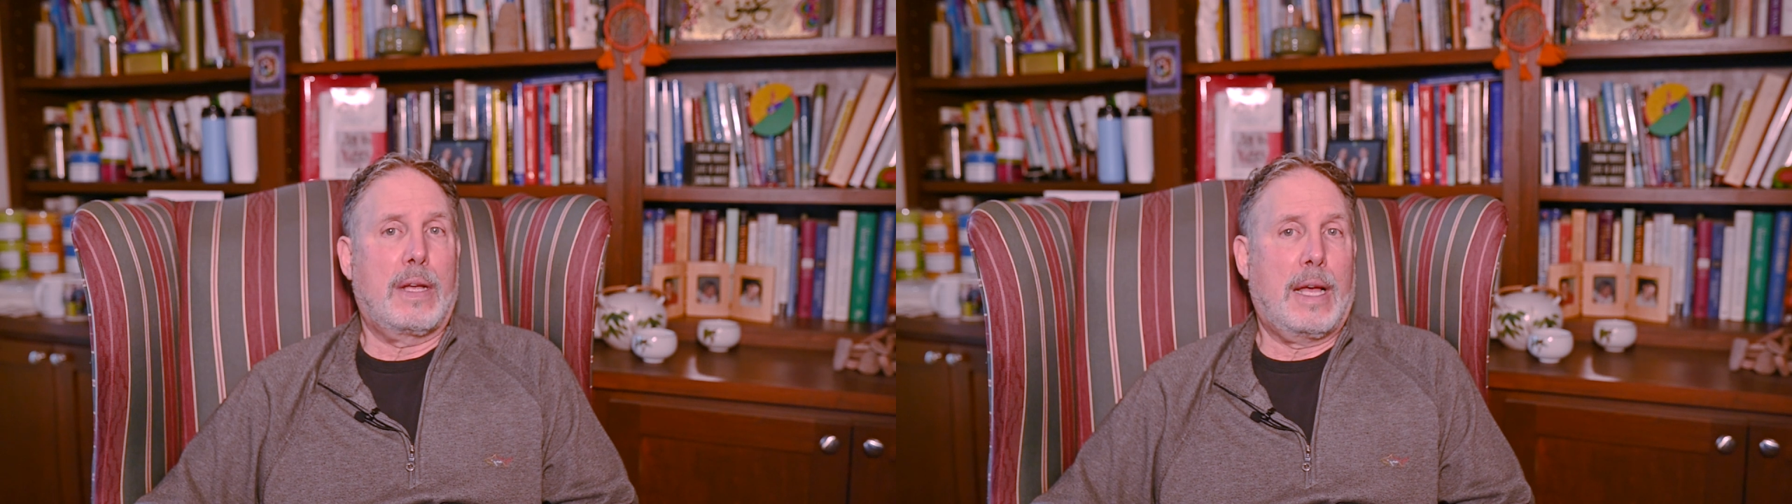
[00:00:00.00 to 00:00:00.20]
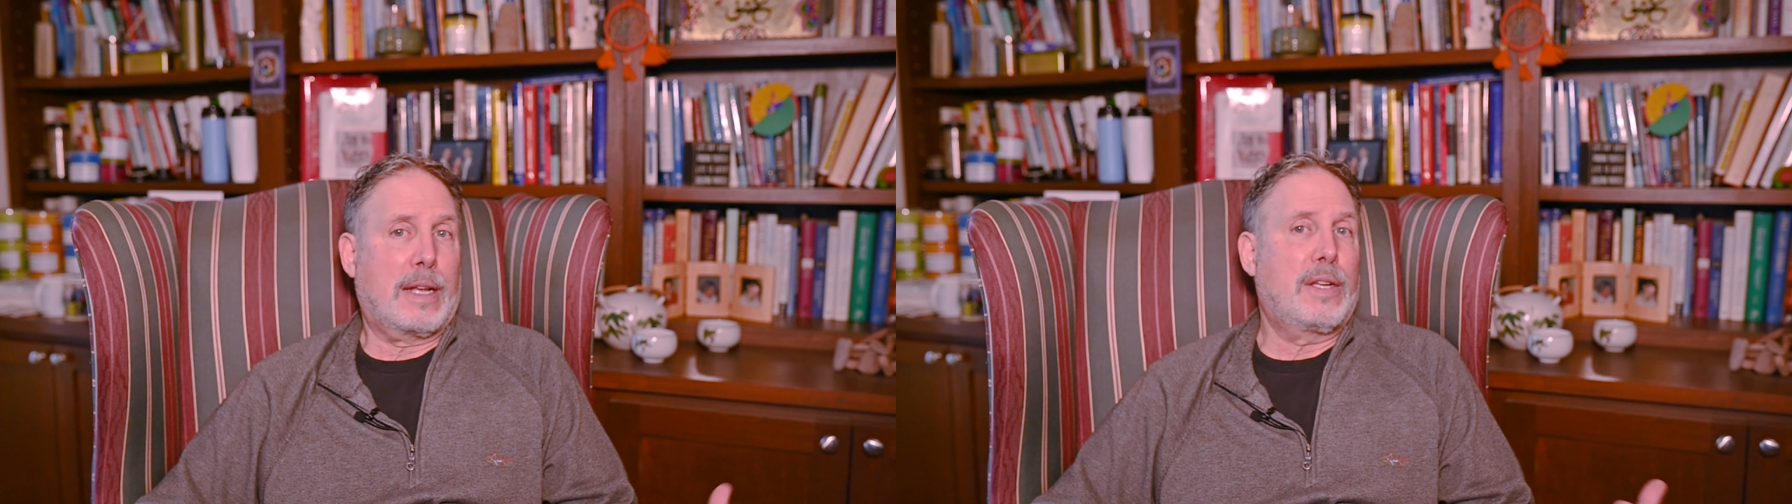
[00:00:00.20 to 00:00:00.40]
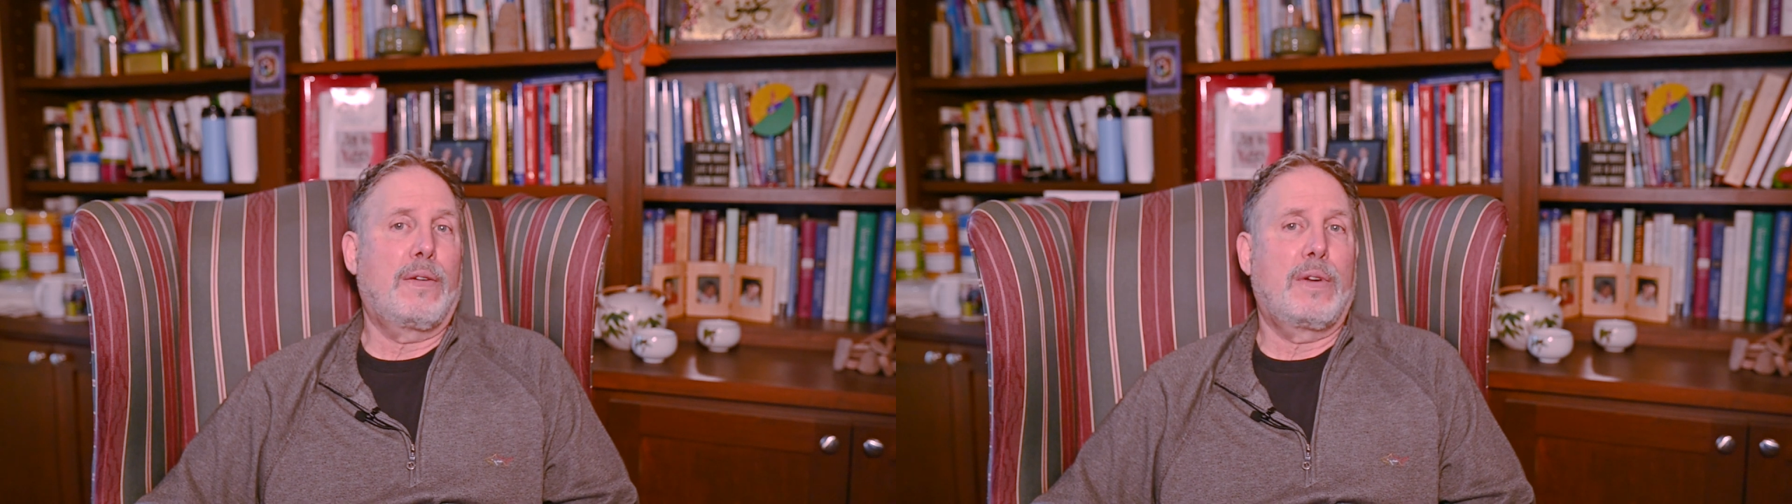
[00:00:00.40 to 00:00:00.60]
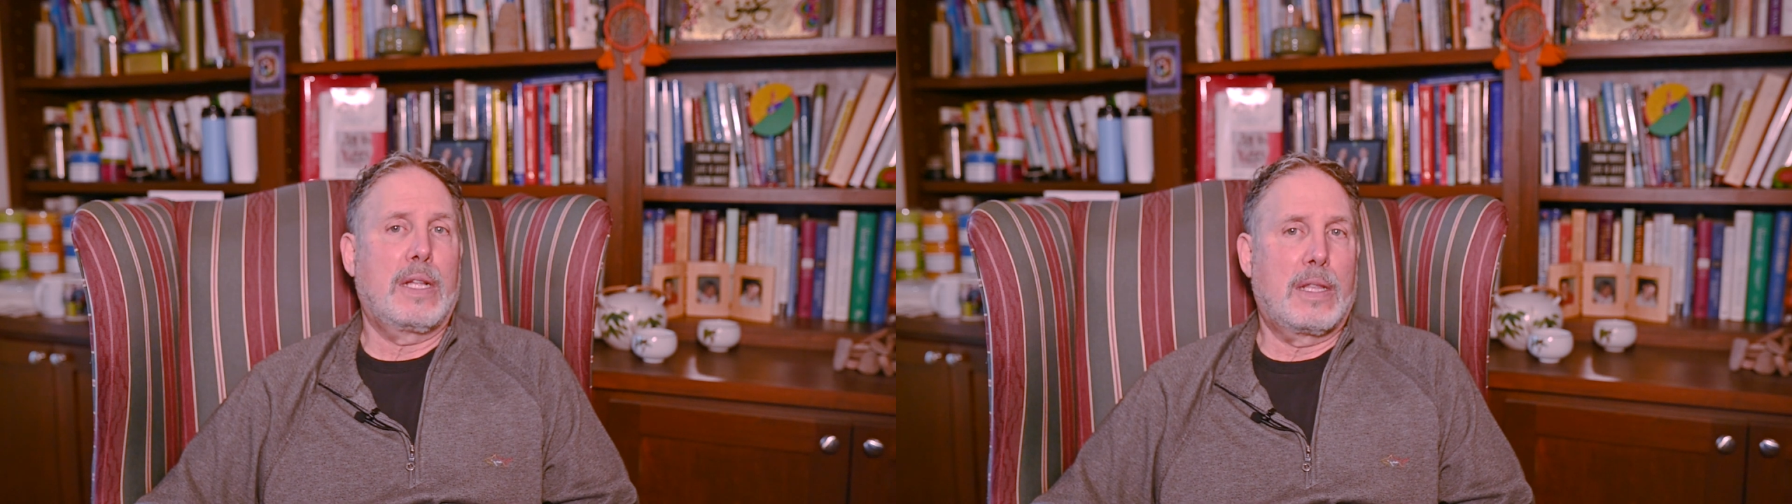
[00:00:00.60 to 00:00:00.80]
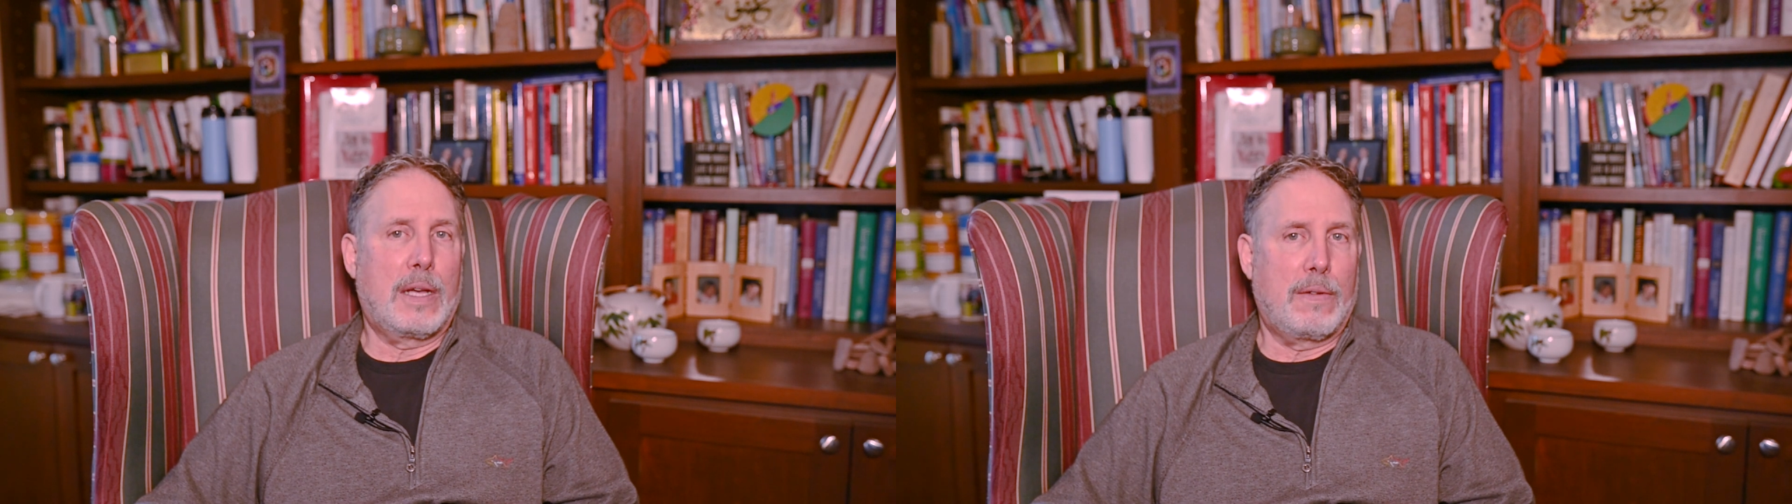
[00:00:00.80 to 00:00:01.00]

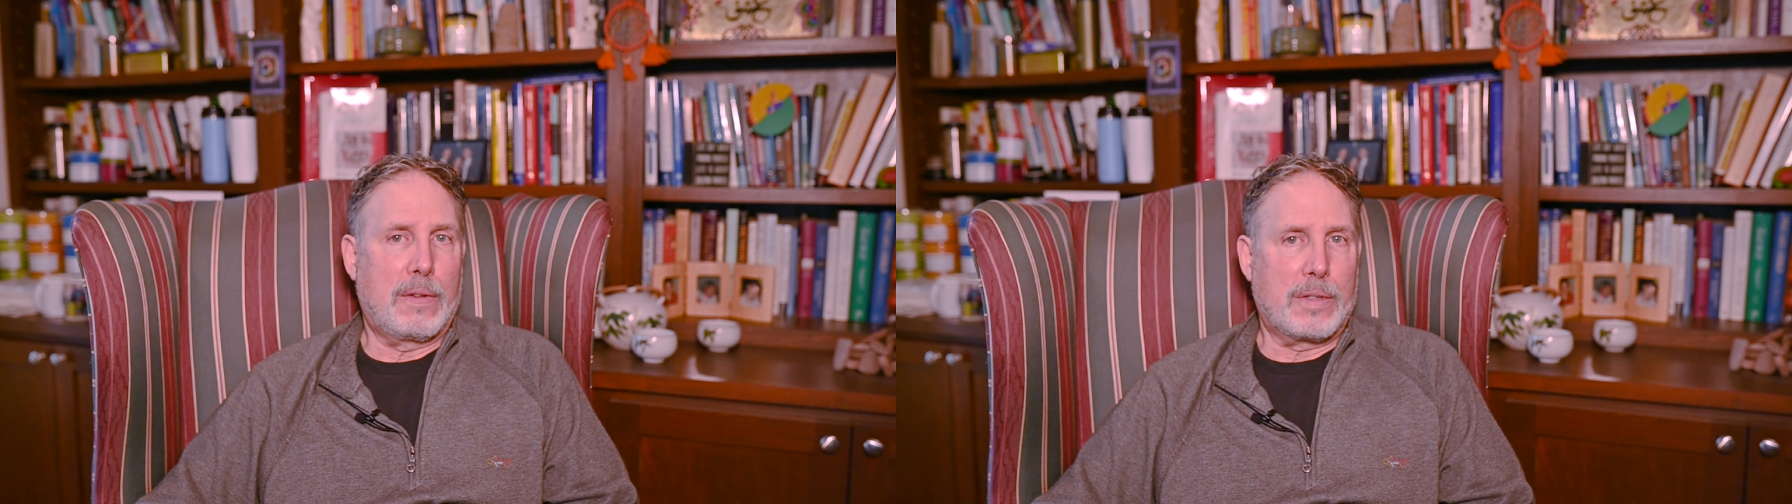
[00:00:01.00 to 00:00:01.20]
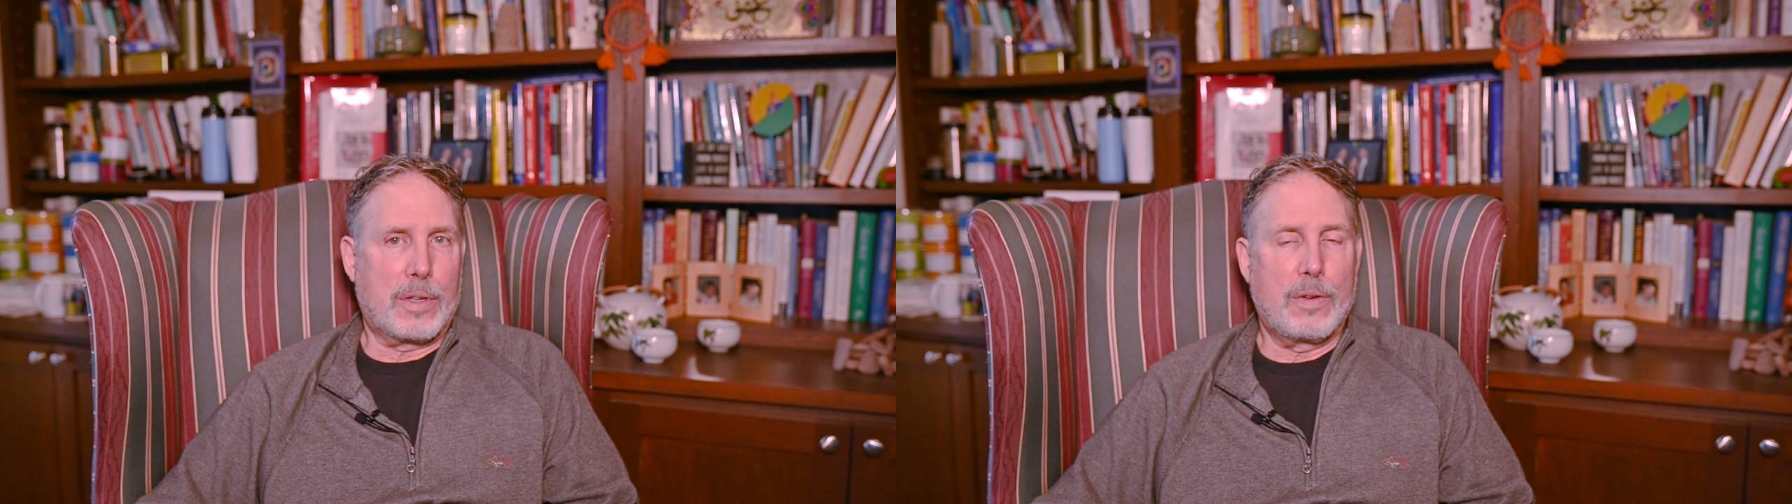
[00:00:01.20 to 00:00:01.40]
activity levels,